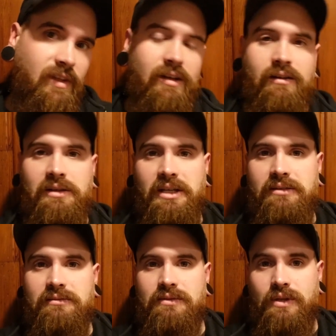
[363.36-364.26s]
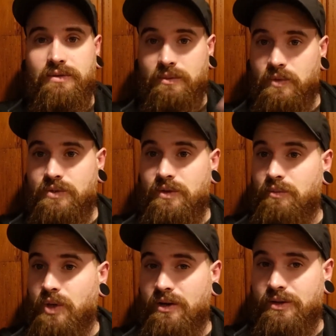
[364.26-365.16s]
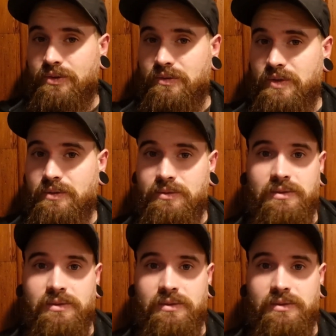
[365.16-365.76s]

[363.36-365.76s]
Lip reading: Okay, so if someone's doing a product review,